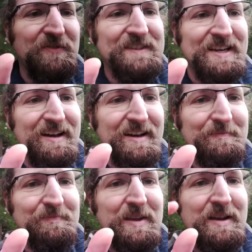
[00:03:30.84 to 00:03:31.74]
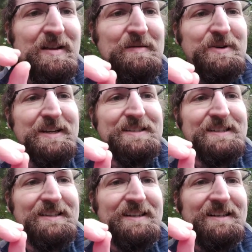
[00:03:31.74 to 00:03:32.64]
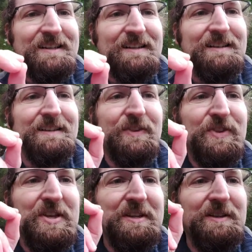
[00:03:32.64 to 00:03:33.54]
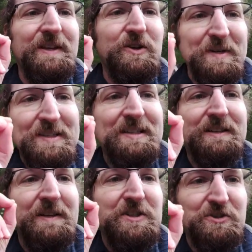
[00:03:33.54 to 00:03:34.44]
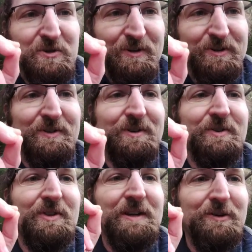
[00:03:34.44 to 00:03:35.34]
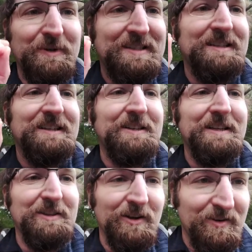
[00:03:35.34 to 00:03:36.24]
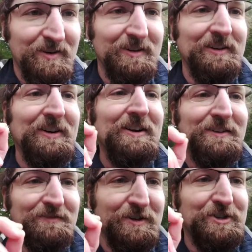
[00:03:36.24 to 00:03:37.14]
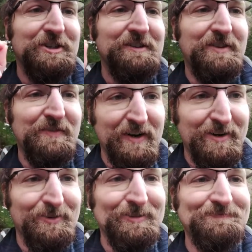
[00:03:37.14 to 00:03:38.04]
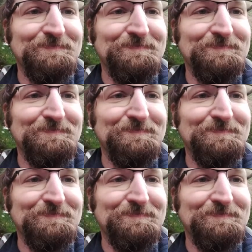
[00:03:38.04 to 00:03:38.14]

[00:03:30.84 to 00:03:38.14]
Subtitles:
of time, but it's the linguistically short or the linguistically long version of the vowel.